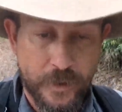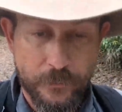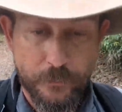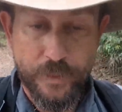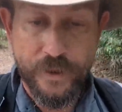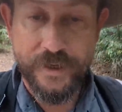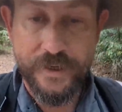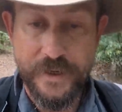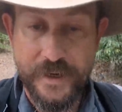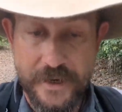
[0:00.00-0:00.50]

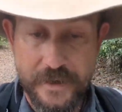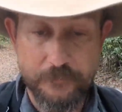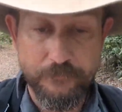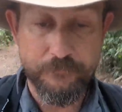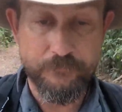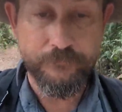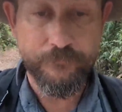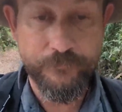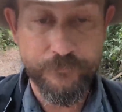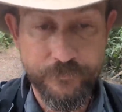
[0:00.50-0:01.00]
But
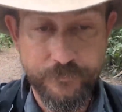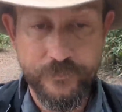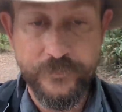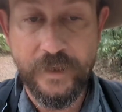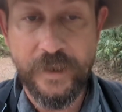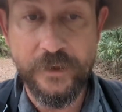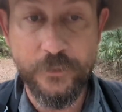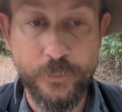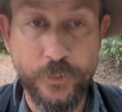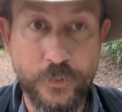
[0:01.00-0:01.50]

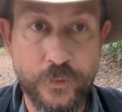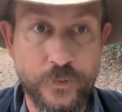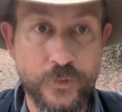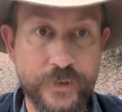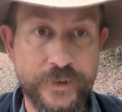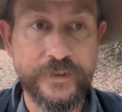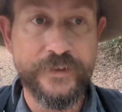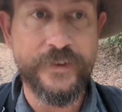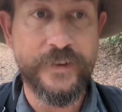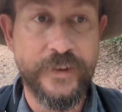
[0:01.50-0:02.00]
as with all
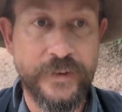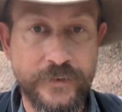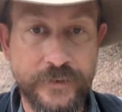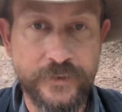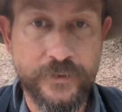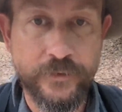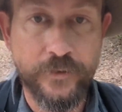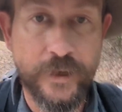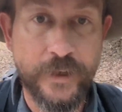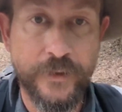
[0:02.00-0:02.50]
these things,
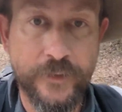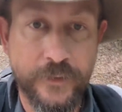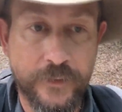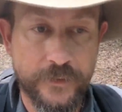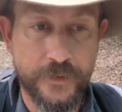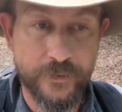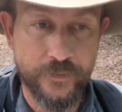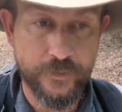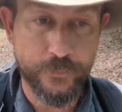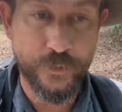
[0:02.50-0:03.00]
it's great in
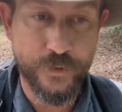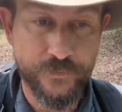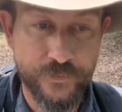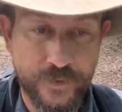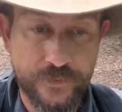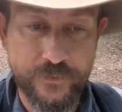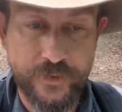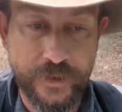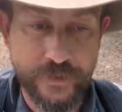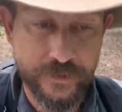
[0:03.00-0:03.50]
theory, but I've
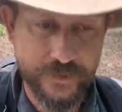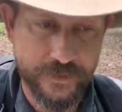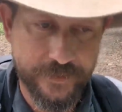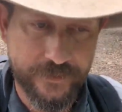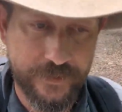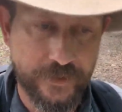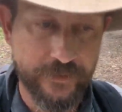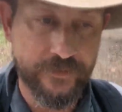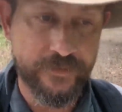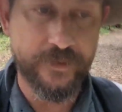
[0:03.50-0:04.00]
never actually
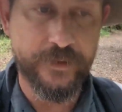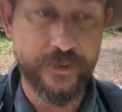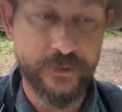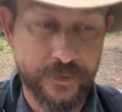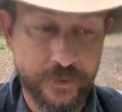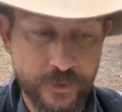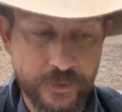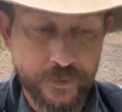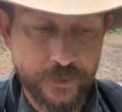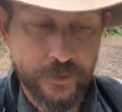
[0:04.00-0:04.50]
tested it.
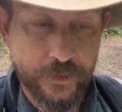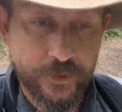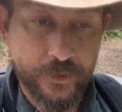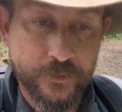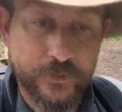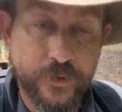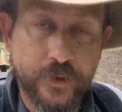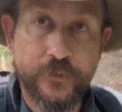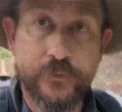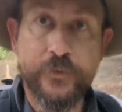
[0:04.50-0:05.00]

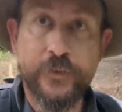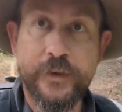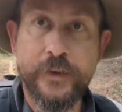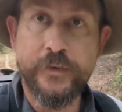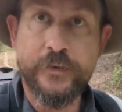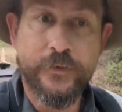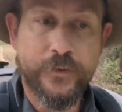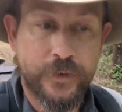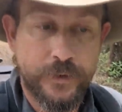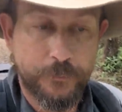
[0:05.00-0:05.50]
So for
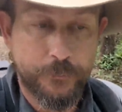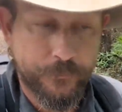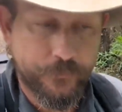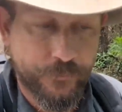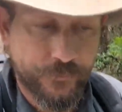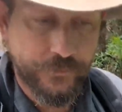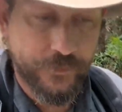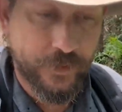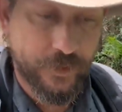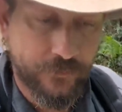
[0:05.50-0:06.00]
this trip,
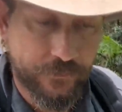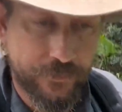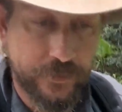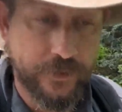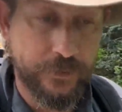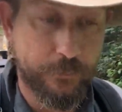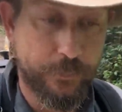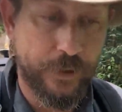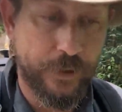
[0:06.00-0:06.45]
I figured